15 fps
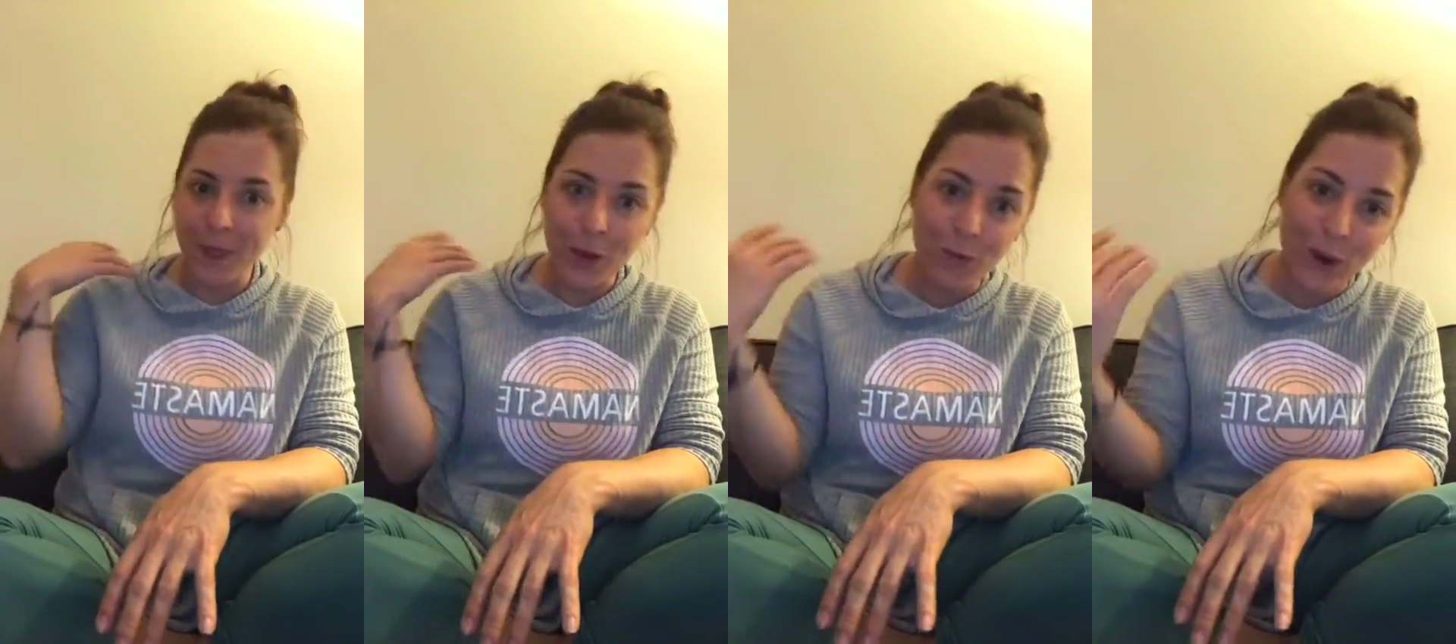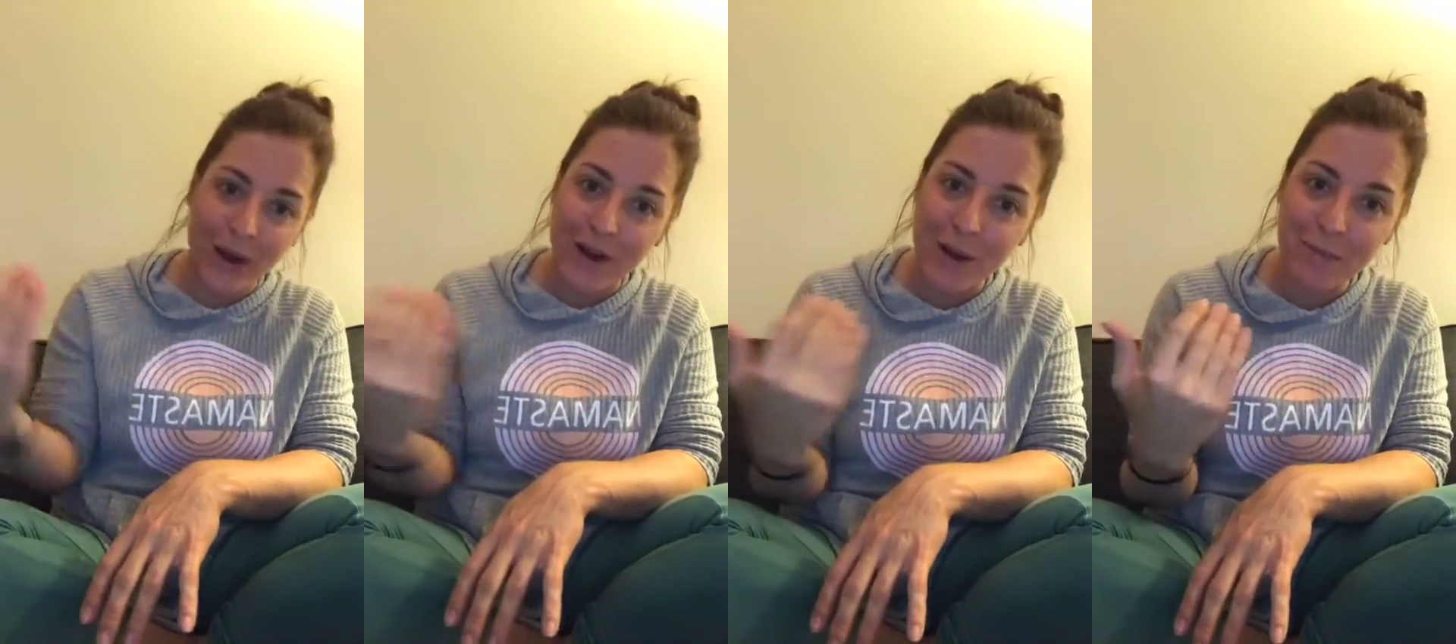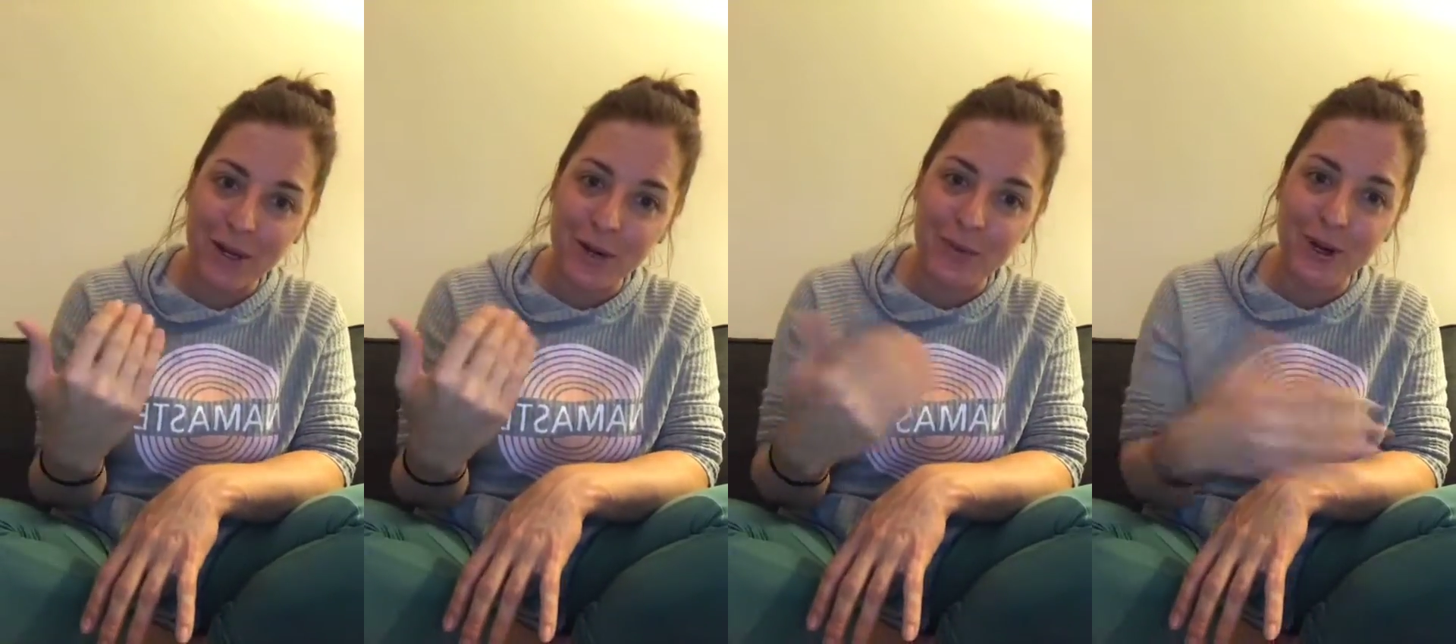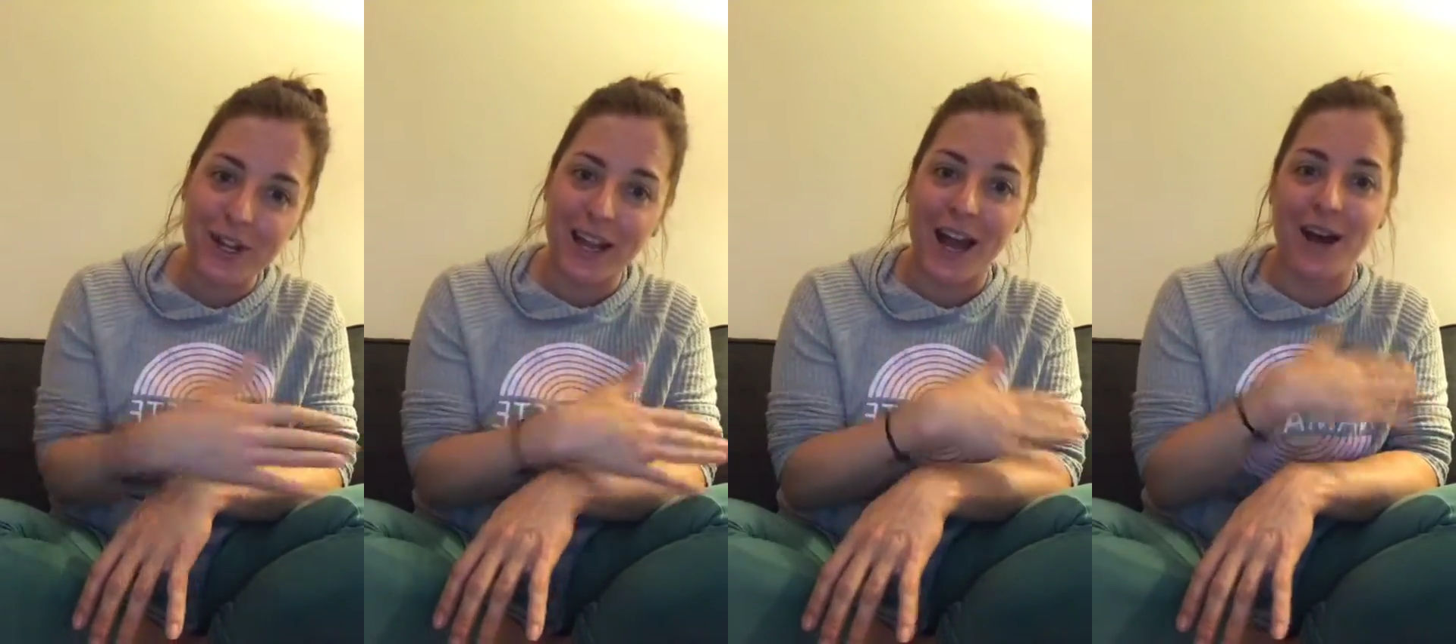where I'm going to
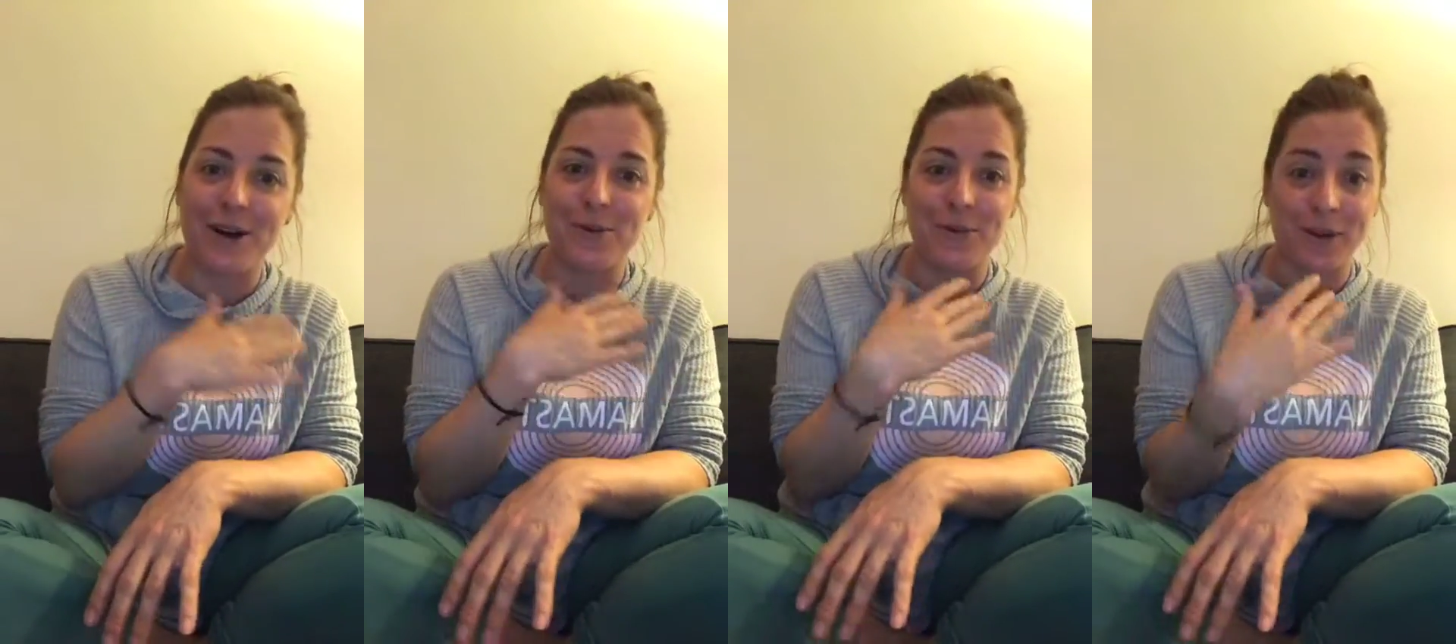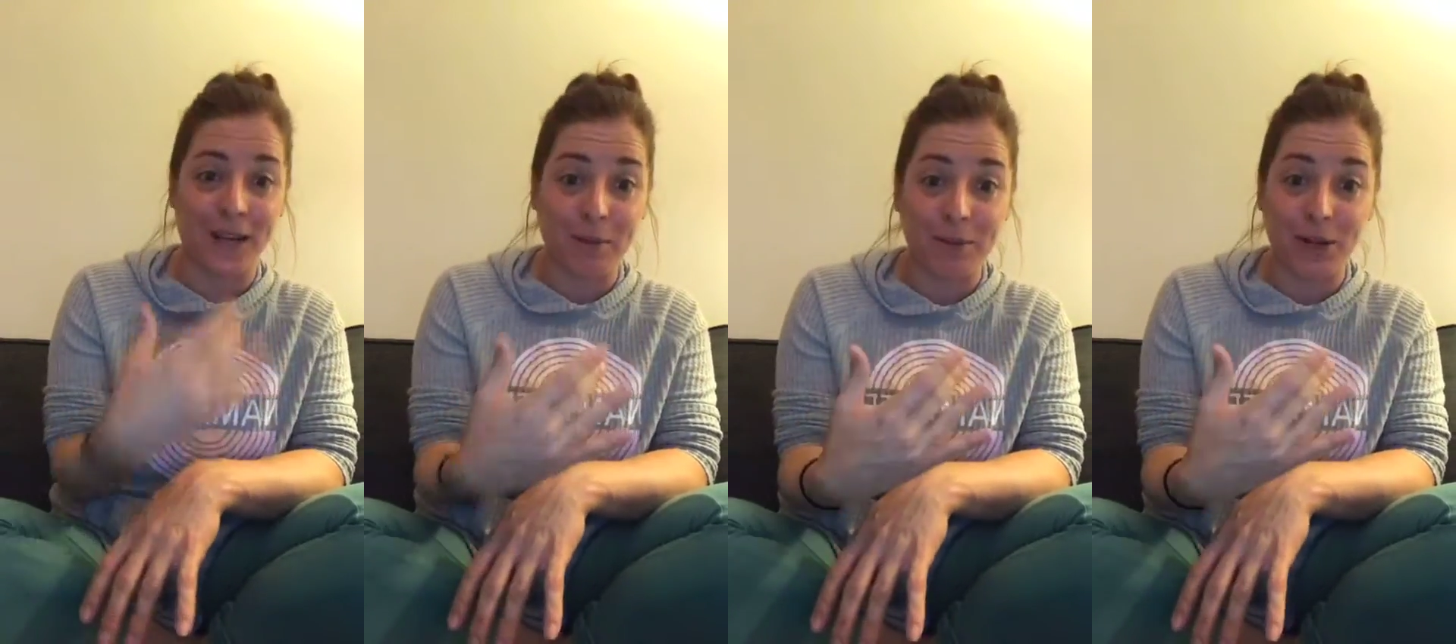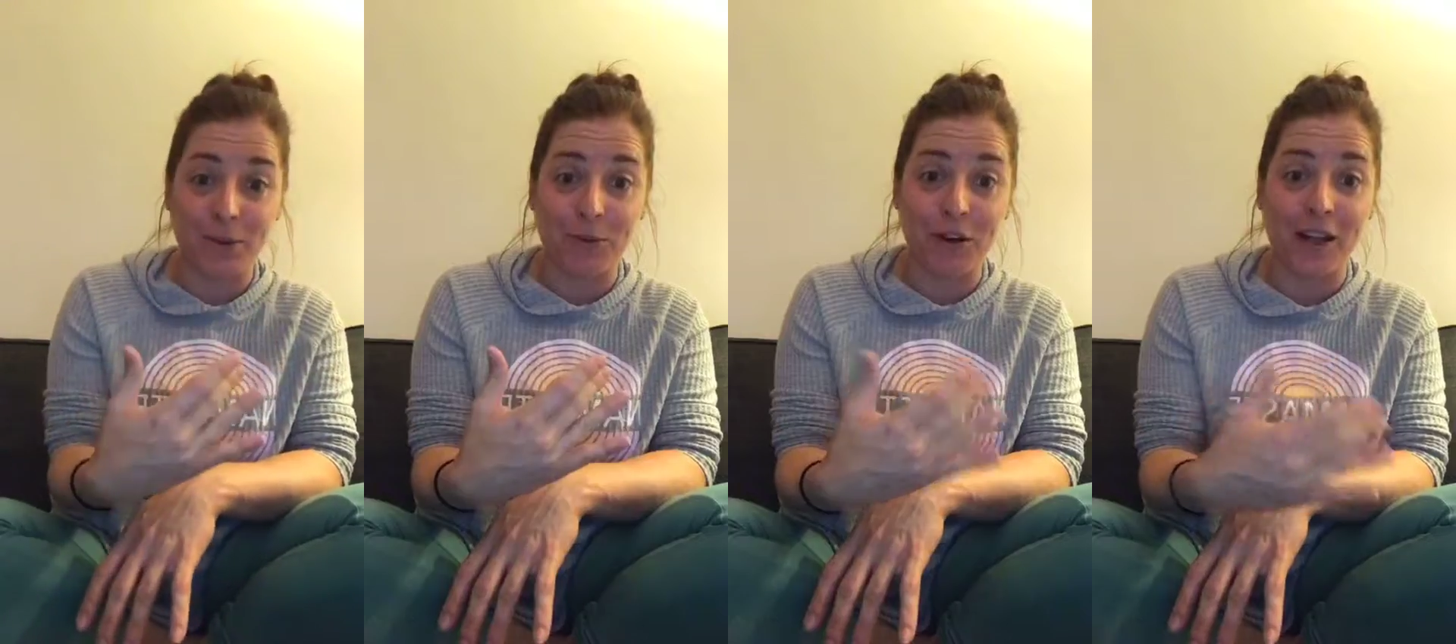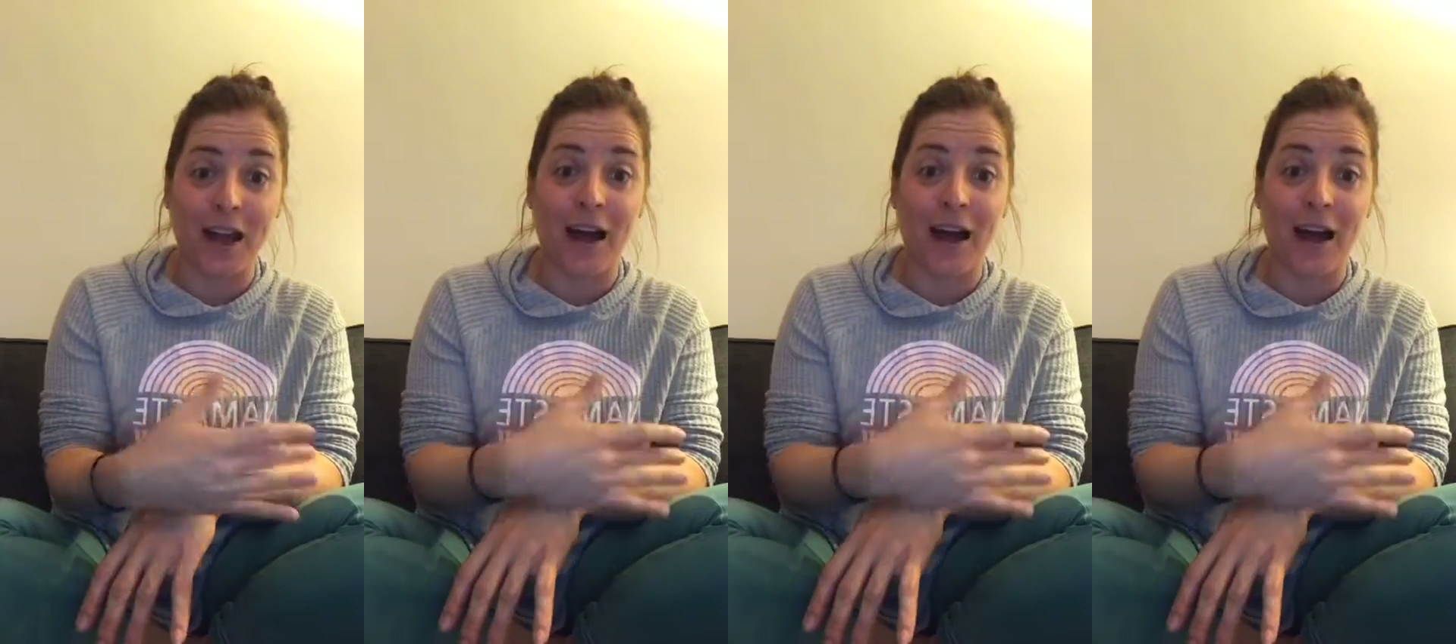work out, when I'm going to work